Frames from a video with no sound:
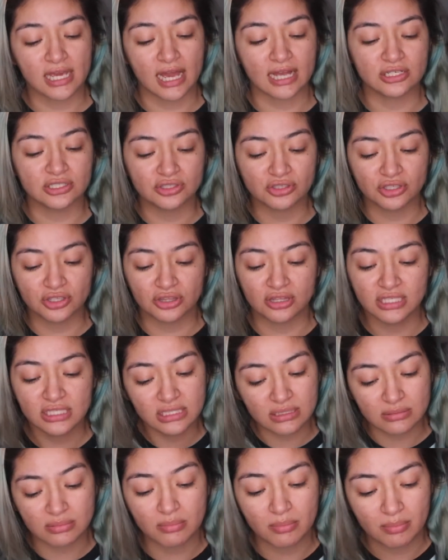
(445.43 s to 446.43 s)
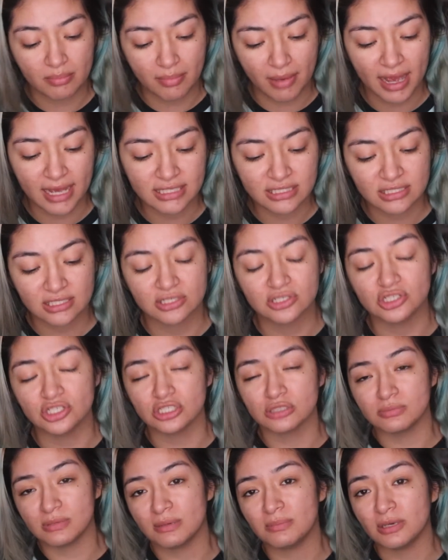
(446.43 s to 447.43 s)
Actually, this mask
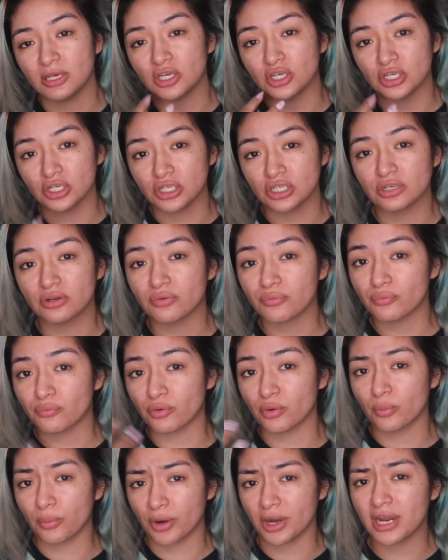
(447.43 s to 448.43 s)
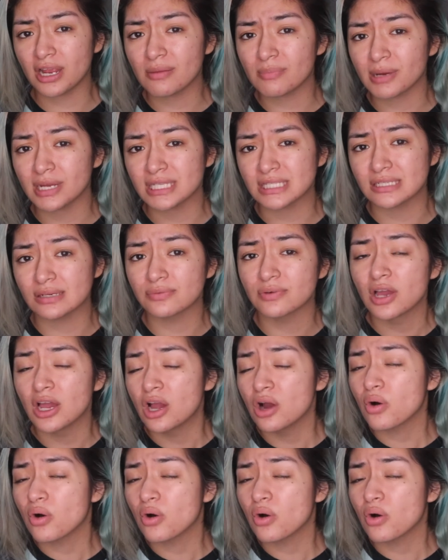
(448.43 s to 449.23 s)
just may be good for wearing it by itself,